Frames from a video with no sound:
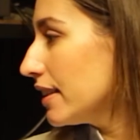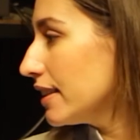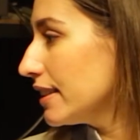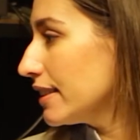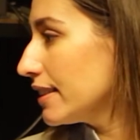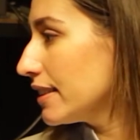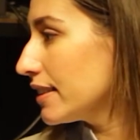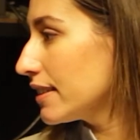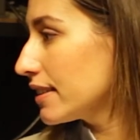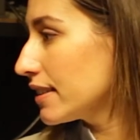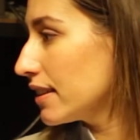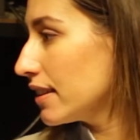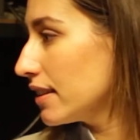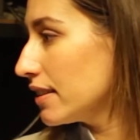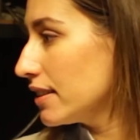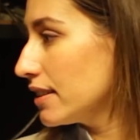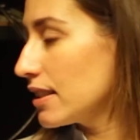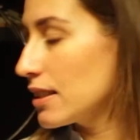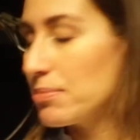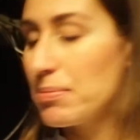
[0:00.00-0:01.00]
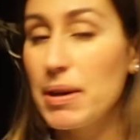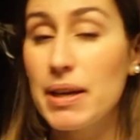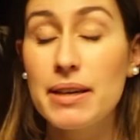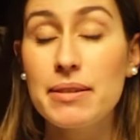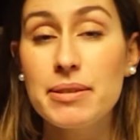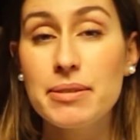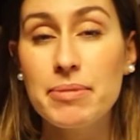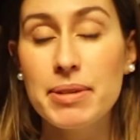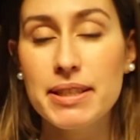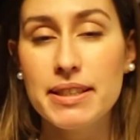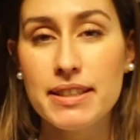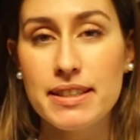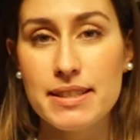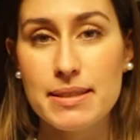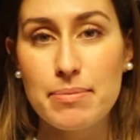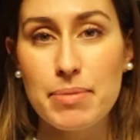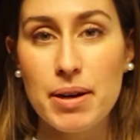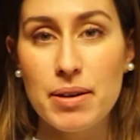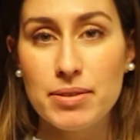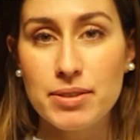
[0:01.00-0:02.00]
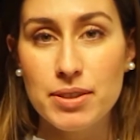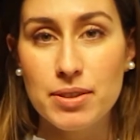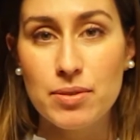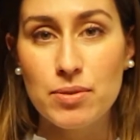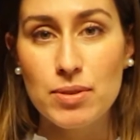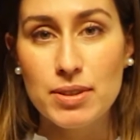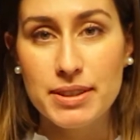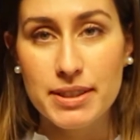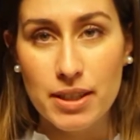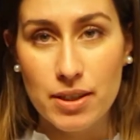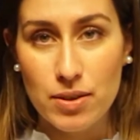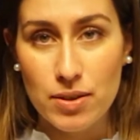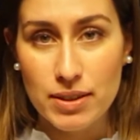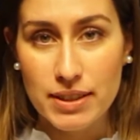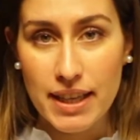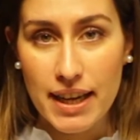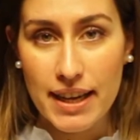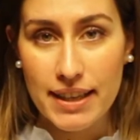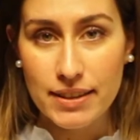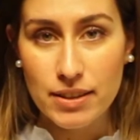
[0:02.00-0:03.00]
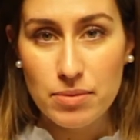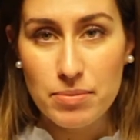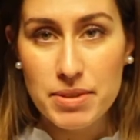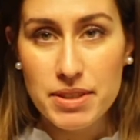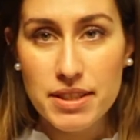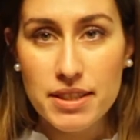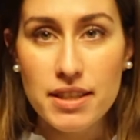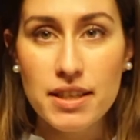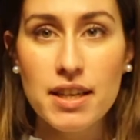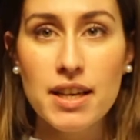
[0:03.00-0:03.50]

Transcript: This experiment is about ultracold atoms,